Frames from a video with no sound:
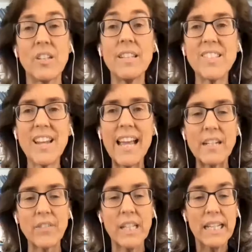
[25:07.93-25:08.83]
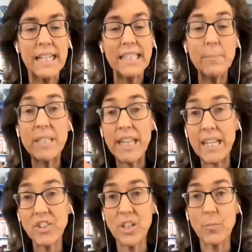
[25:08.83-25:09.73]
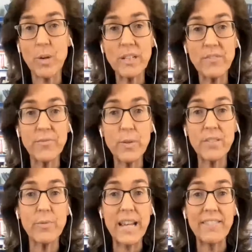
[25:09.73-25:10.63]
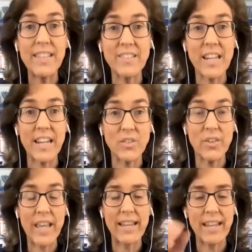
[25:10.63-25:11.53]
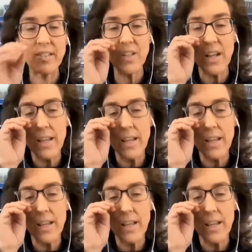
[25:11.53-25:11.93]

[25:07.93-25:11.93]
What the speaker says: And this kind of limitation, what if we had this case or that case?